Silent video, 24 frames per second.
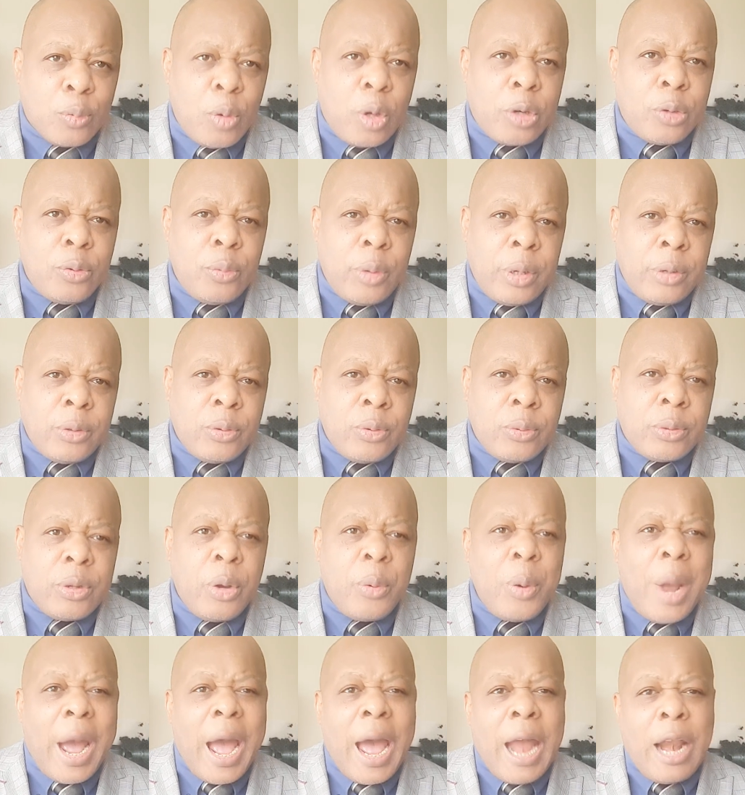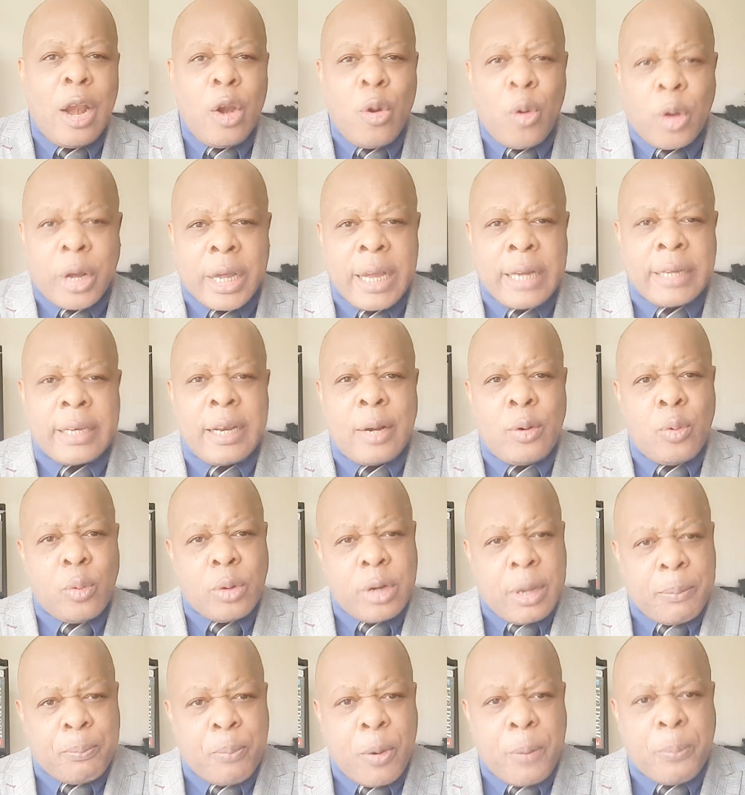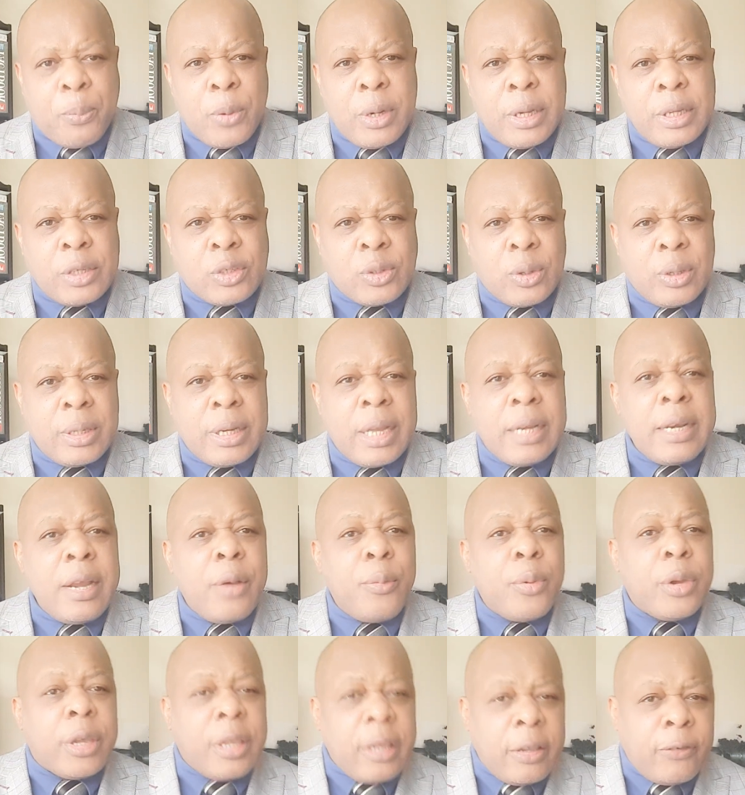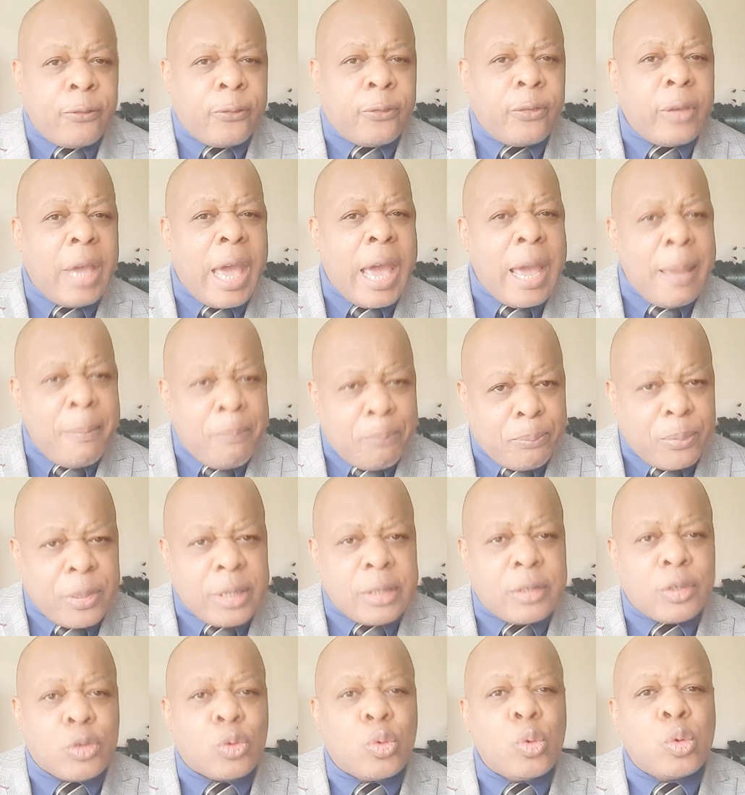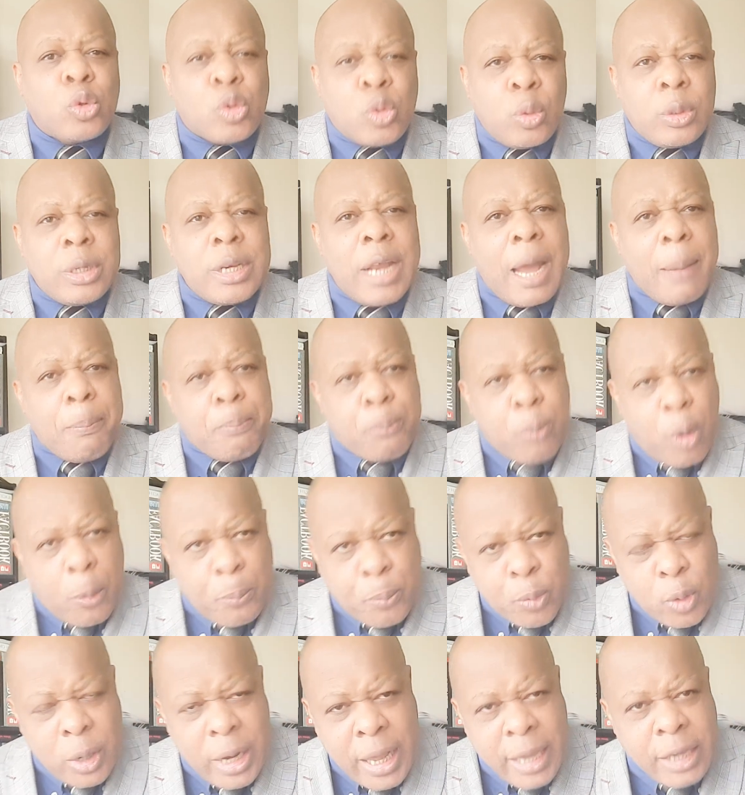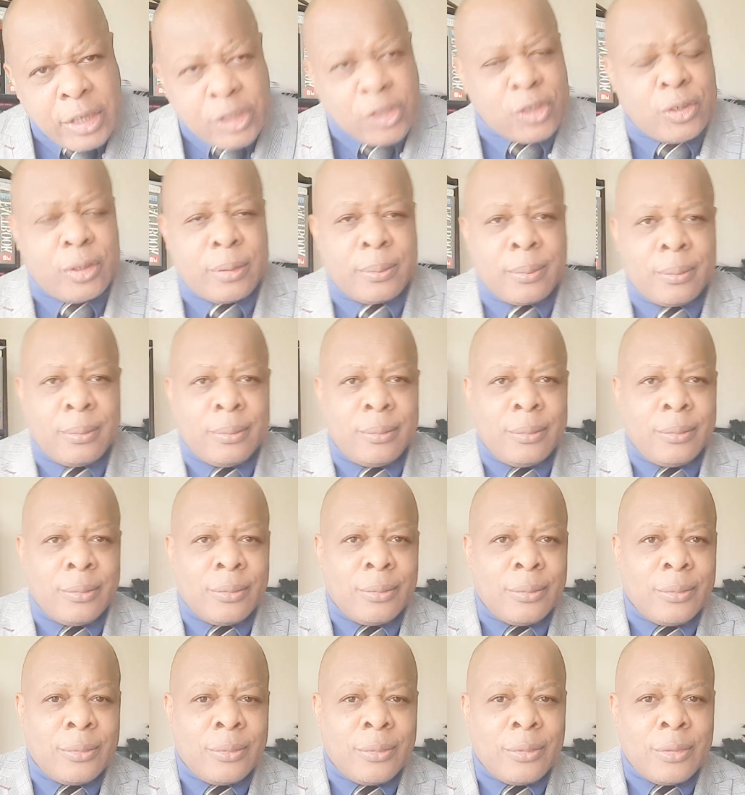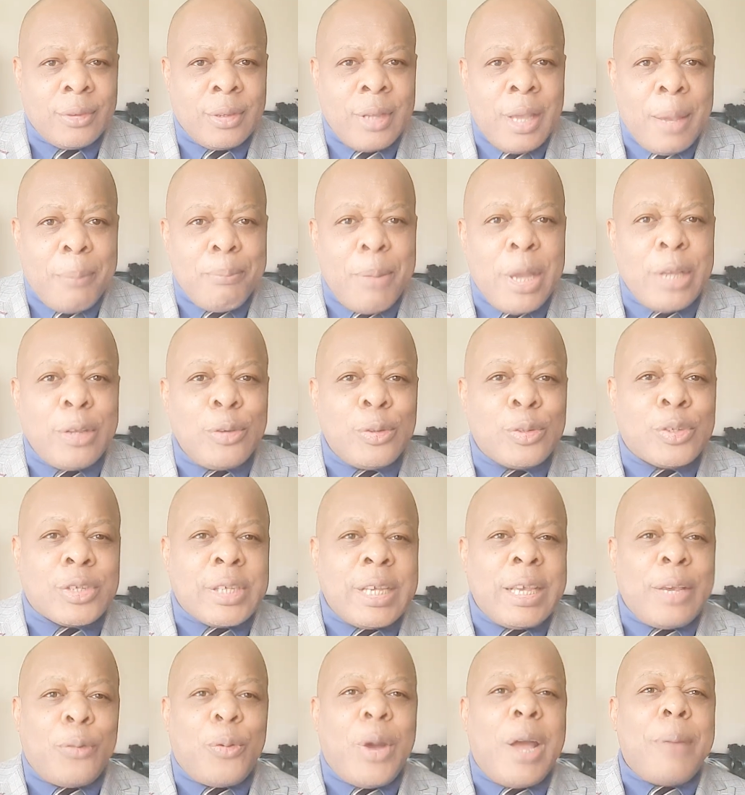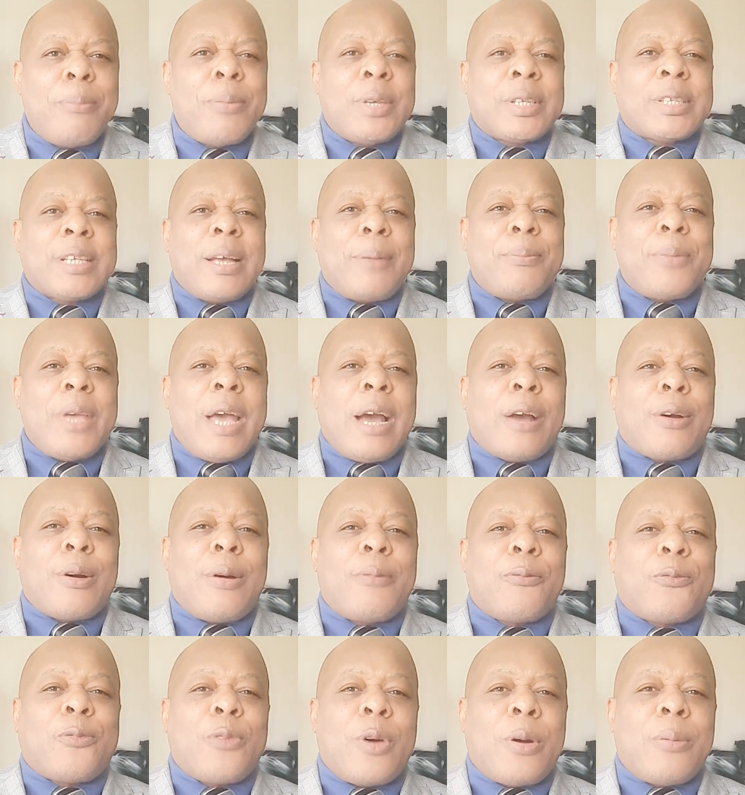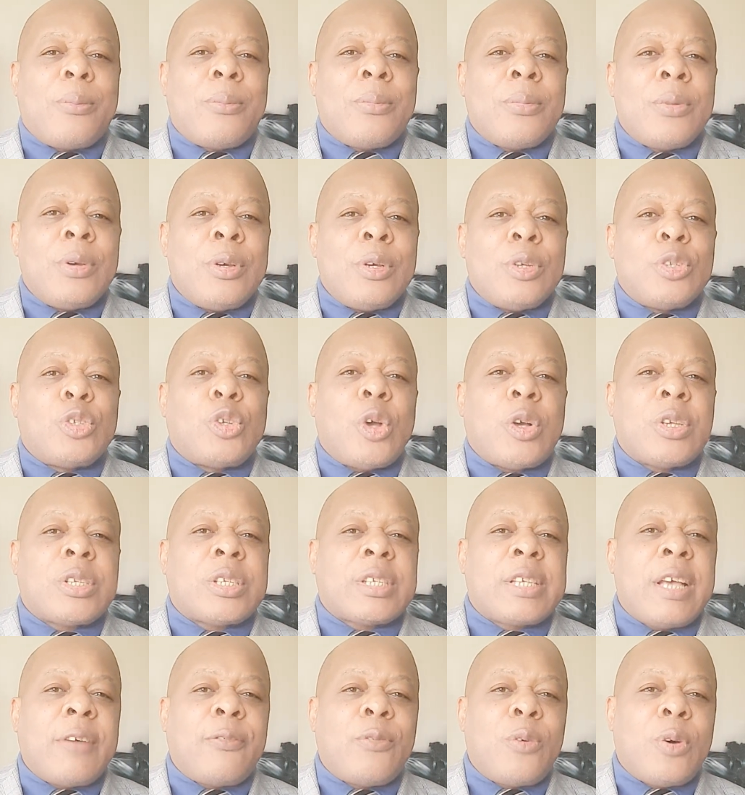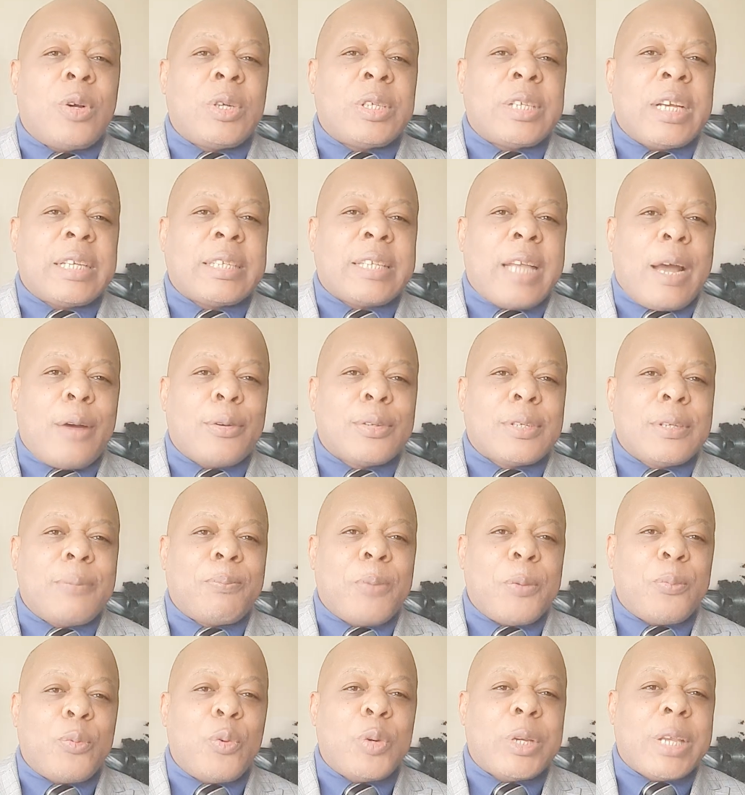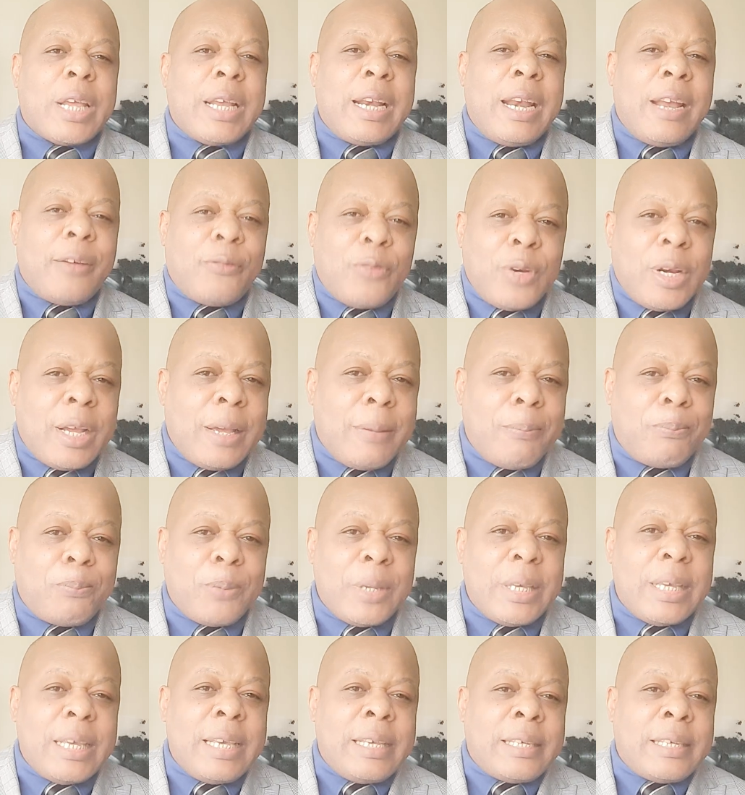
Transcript: What do they do? They will allocate, they look the population, then they will give MPs to suit that population. But you see, where Mr. Biya come from, just 700,000 people with 11 MP.